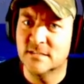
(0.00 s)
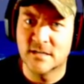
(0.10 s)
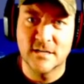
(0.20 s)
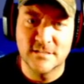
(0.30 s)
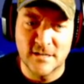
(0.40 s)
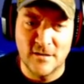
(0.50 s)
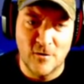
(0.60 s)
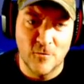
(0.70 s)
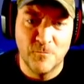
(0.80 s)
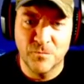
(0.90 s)
I guess, you
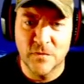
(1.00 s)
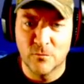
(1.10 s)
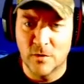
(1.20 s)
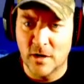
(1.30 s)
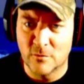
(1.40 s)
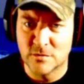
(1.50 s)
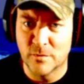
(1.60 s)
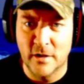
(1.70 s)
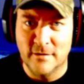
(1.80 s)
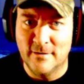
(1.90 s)
know, what I always
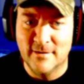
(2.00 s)
play